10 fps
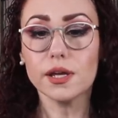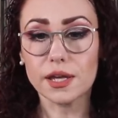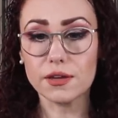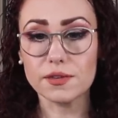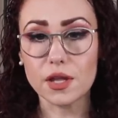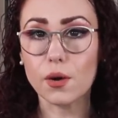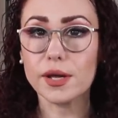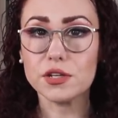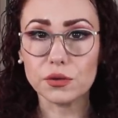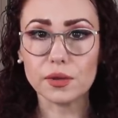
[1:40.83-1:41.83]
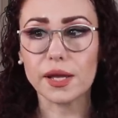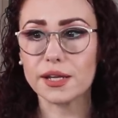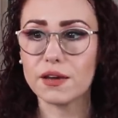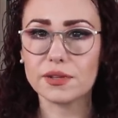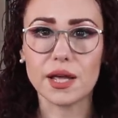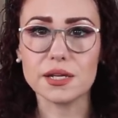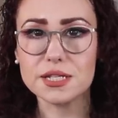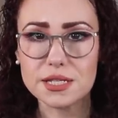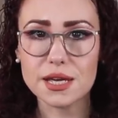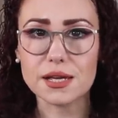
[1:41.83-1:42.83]
even though I do like to have a lot of
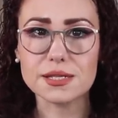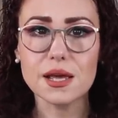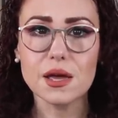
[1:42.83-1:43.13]
details.